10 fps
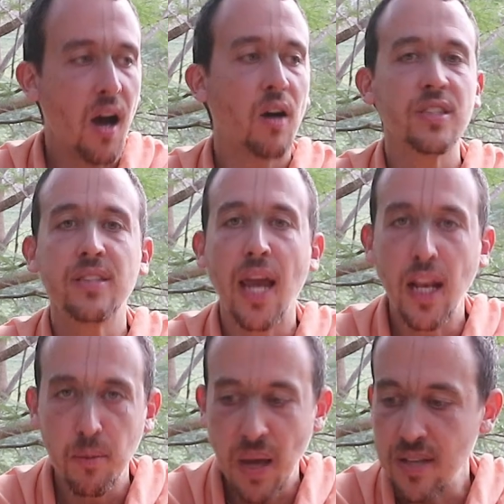on a
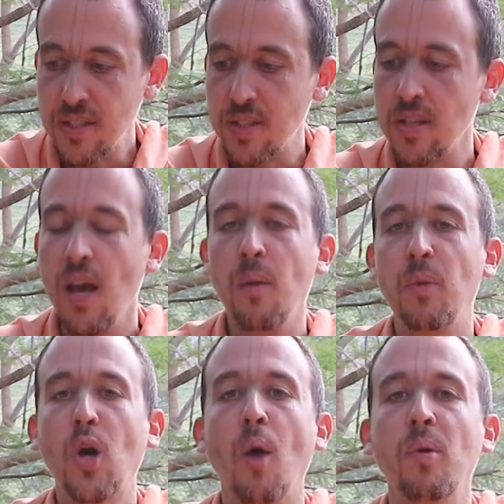daily basis
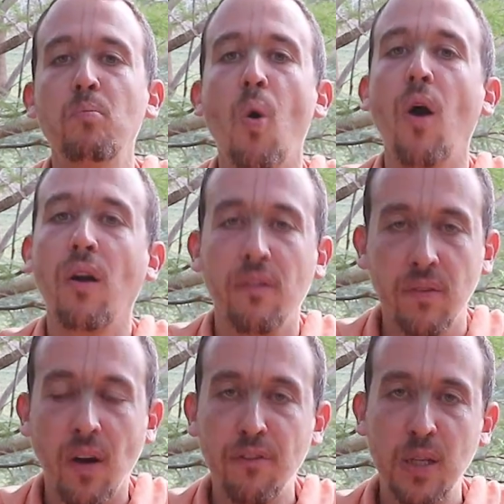becoming more
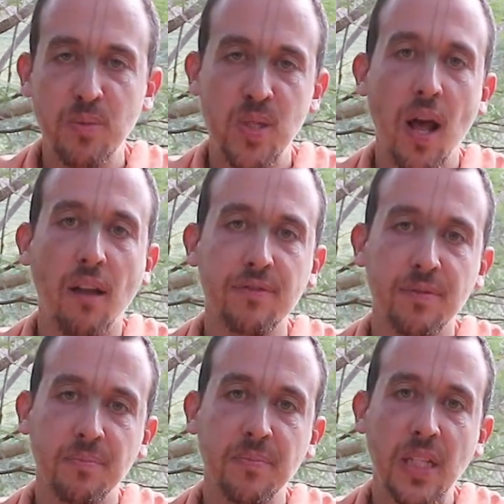of himself.
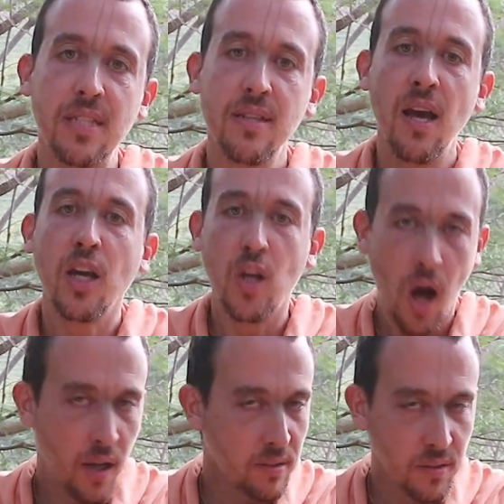He's
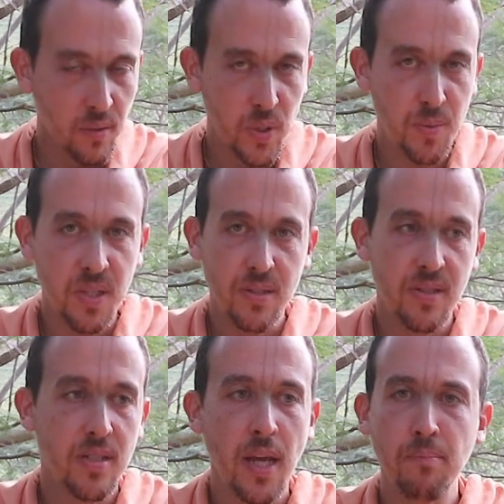God, which means
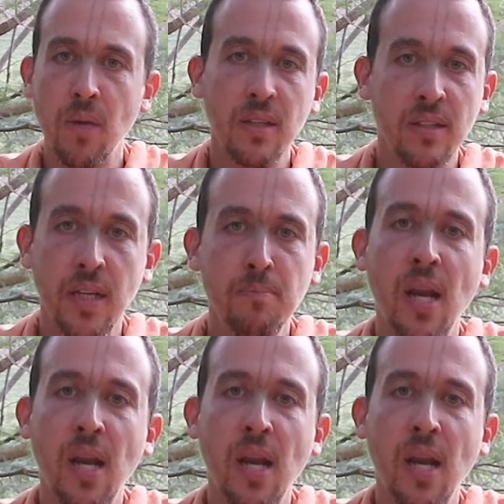he's immanent,